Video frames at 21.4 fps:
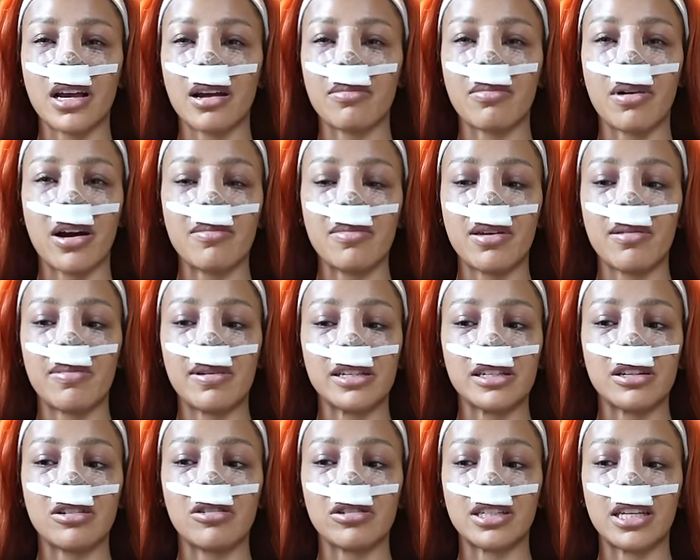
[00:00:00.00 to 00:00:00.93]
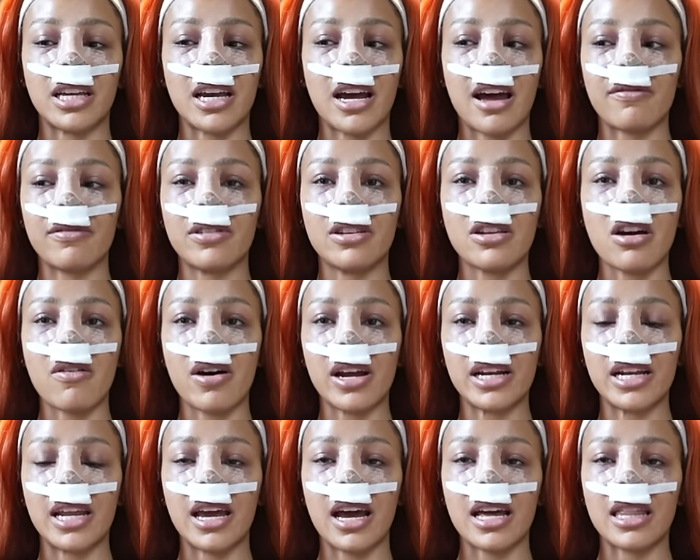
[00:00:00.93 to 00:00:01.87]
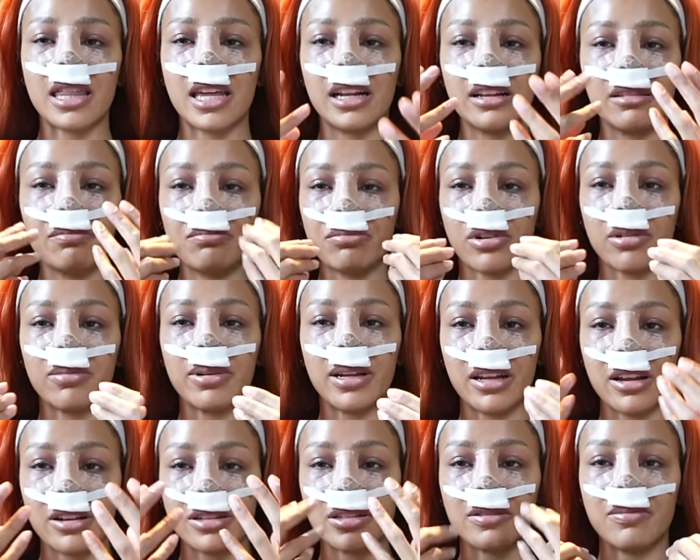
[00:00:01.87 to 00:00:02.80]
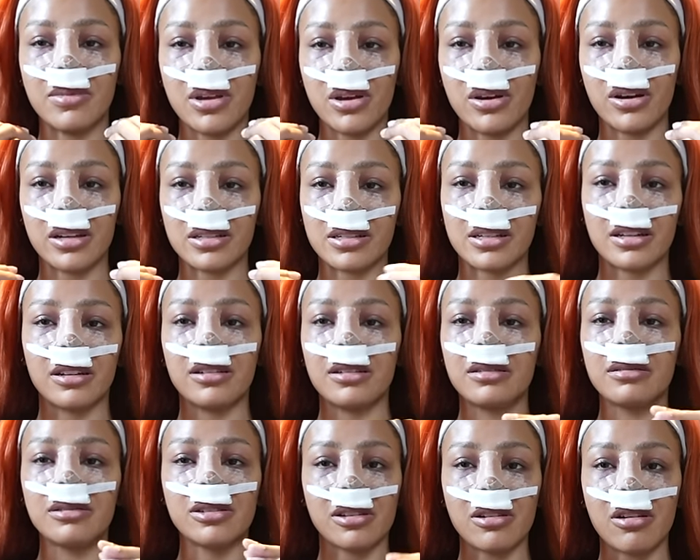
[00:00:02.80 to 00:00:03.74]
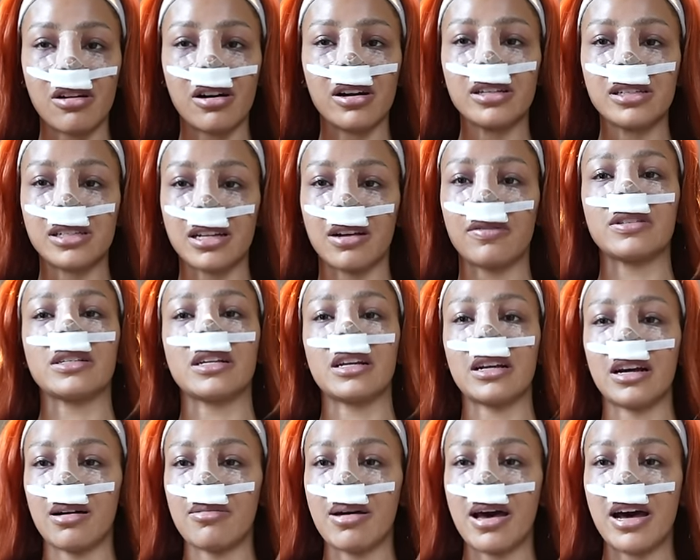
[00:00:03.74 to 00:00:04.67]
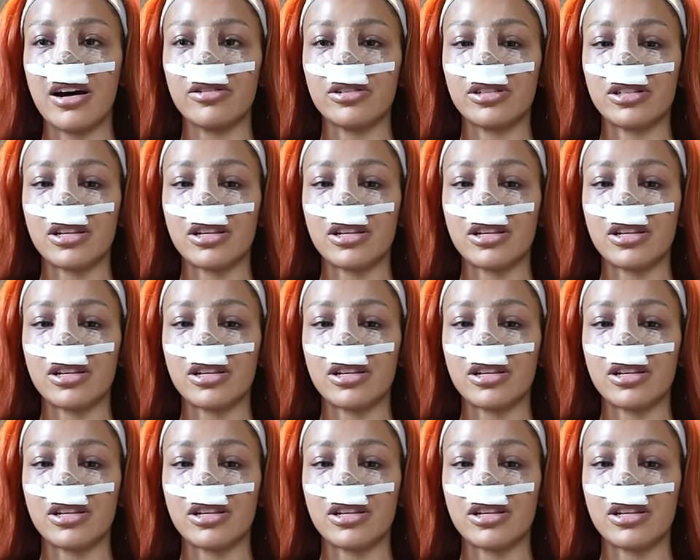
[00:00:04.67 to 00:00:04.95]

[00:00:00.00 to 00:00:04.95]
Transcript: I might be a bit snotty. I have no idea. I think probably loads of mucus and snot and stuff is going to come out.